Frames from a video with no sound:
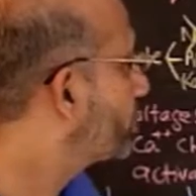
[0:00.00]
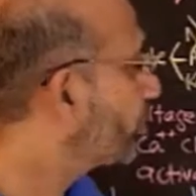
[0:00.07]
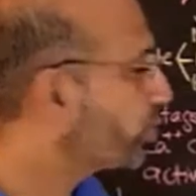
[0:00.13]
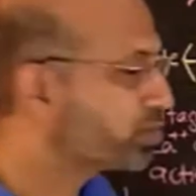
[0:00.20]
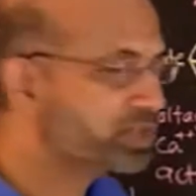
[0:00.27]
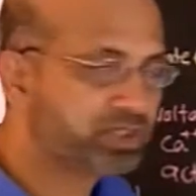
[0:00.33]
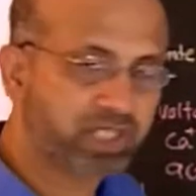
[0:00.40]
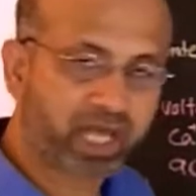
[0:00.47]

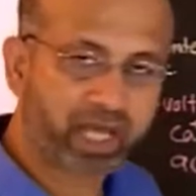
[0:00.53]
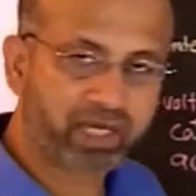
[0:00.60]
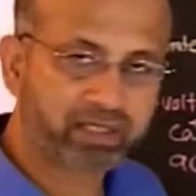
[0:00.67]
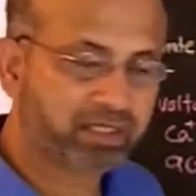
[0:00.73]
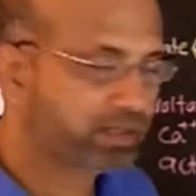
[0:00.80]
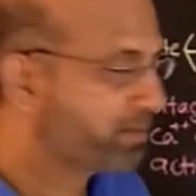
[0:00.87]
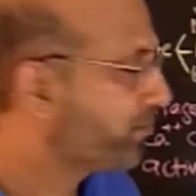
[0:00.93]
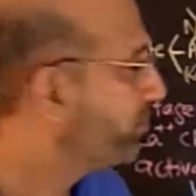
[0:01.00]
shows
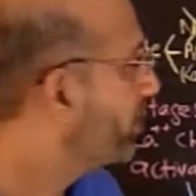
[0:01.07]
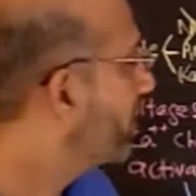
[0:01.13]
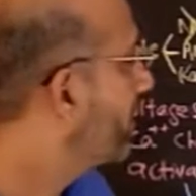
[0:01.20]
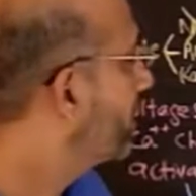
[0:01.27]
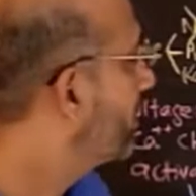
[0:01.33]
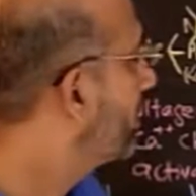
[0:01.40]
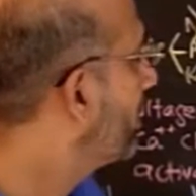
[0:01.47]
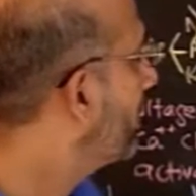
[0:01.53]
that
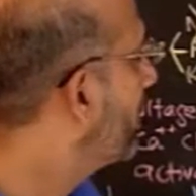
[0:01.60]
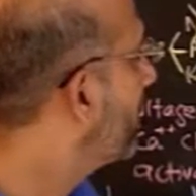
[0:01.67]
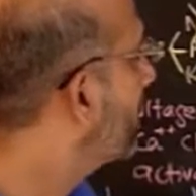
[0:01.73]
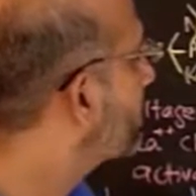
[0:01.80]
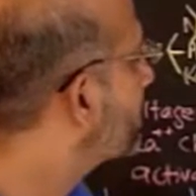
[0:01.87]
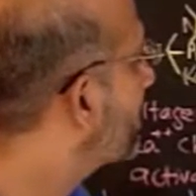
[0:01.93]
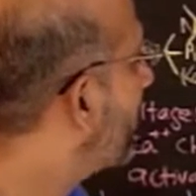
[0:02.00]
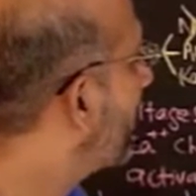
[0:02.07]

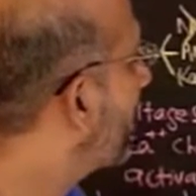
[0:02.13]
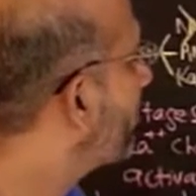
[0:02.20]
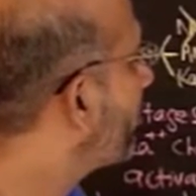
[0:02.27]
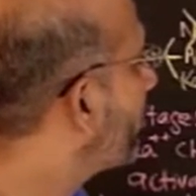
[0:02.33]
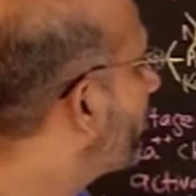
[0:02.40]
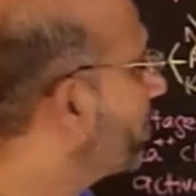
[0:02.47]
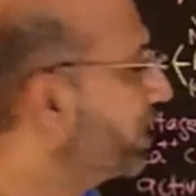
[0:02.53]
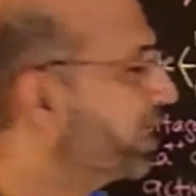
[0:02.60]
the snare
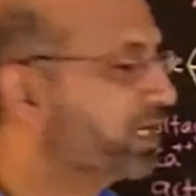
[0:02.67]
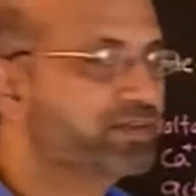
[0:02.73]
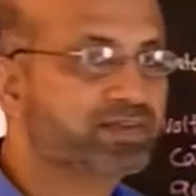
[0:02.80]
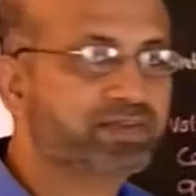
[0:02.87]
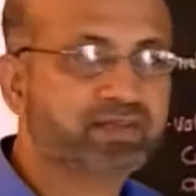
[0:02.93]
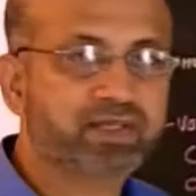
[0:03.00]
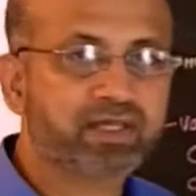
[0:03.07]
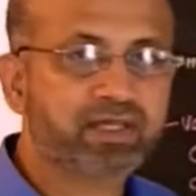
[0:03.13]
proteins
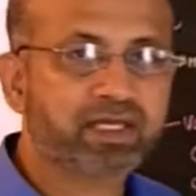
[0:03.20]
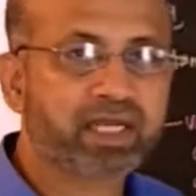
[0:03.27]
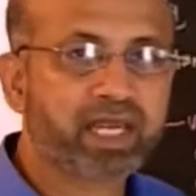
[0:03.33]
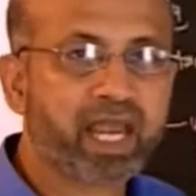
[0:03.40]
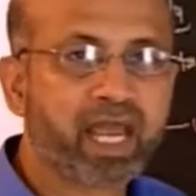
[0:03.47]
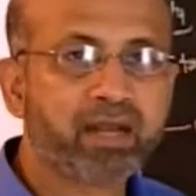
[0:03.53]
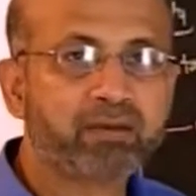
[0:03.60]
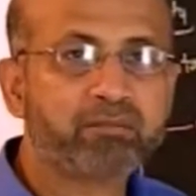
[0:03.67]

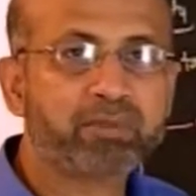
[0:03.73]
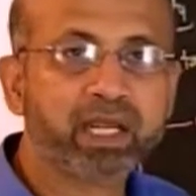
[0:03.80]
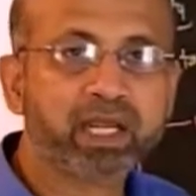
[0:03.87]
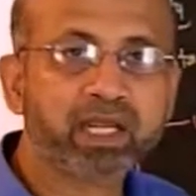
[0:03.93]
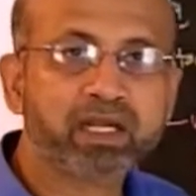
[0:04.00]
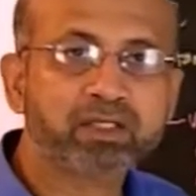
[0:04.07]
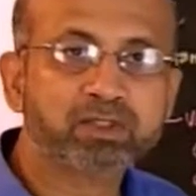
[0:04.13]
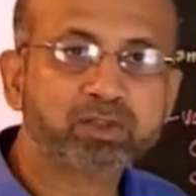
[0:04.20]
can
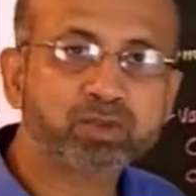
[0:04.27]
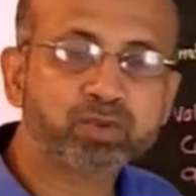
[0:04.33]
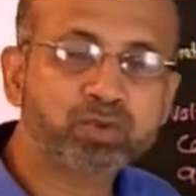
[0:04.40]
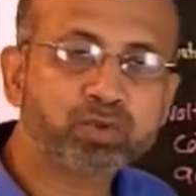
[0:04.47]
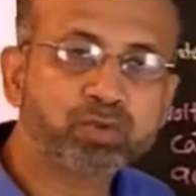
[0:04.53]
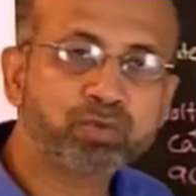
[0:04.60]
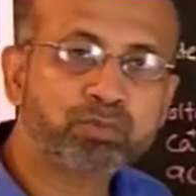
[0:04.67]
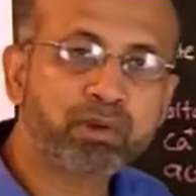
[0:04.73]
bring
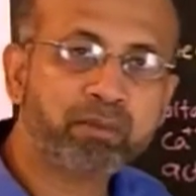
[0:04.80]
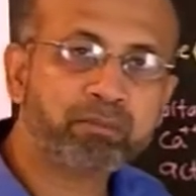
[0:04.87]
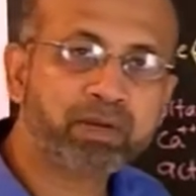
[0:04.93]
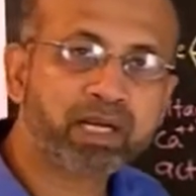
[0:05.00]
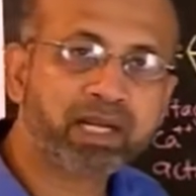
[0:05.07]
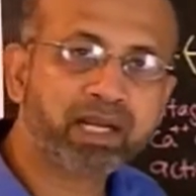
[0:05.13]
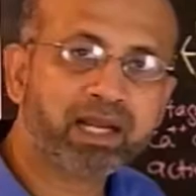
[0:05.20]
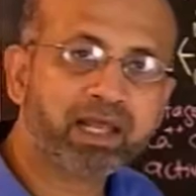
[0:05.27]
two
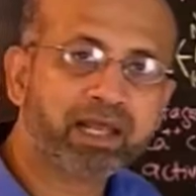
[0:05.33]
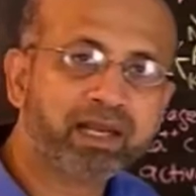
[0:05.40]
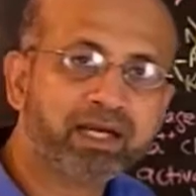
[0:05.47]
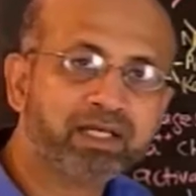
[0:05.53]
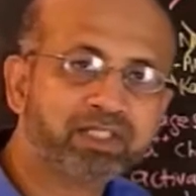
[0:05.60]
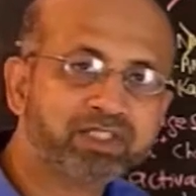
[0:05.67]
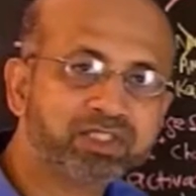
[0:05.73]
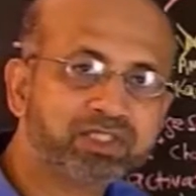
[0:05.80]
membrane
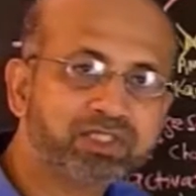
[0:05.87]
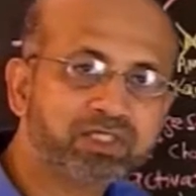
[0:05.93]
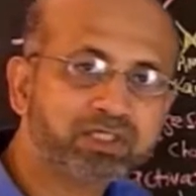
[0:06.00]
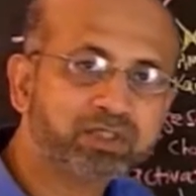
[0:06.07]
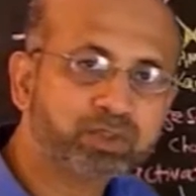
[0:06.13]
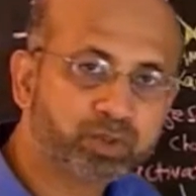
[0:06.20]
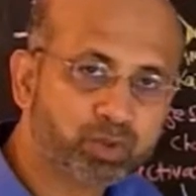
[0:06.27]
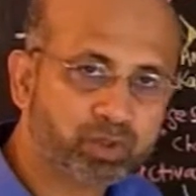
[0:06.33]
layers
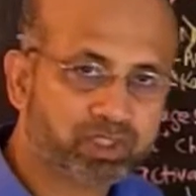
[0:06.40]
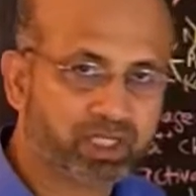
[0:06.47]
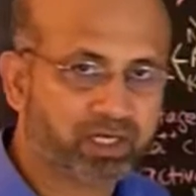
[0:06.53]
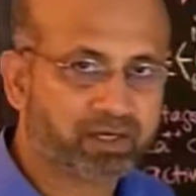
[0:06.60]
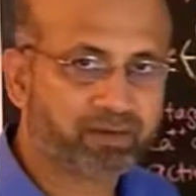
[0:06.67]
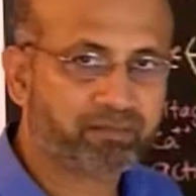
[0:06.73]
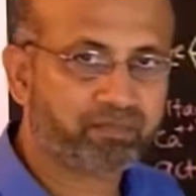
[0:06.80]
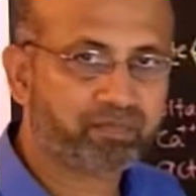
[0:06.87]
together.
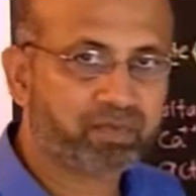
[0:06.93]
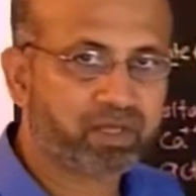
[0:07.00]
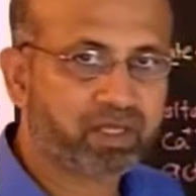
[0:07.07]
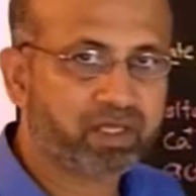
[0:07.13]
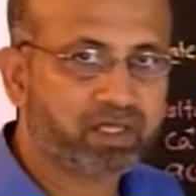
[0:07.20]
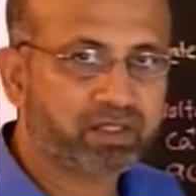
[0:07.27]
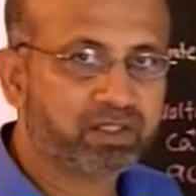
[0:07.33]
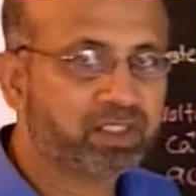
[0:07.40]

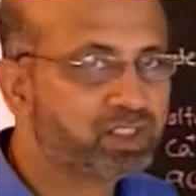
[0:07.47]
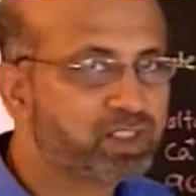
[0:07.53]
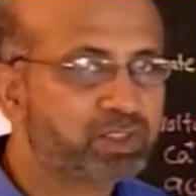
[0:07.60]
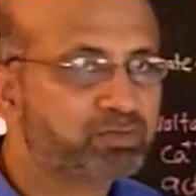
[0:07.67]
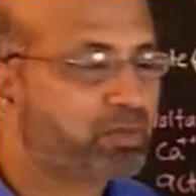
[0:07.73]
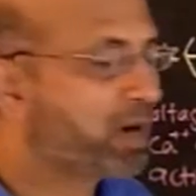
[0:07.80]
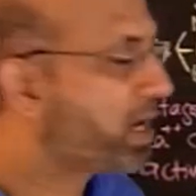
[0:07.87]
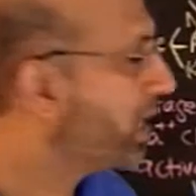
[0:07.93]
This
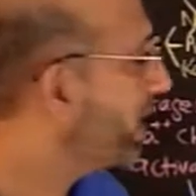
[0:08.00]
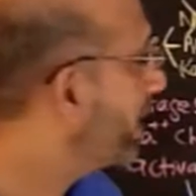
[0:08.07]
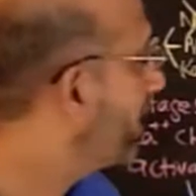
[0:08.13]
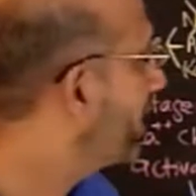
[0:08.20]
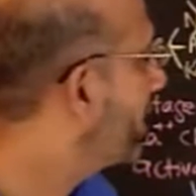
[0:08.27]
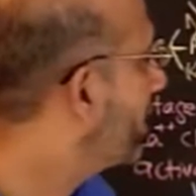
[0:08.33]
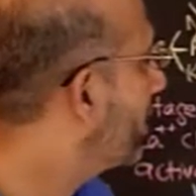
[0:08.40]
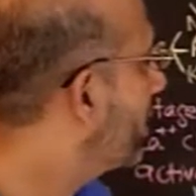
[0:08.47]
is
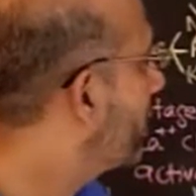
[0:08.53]
by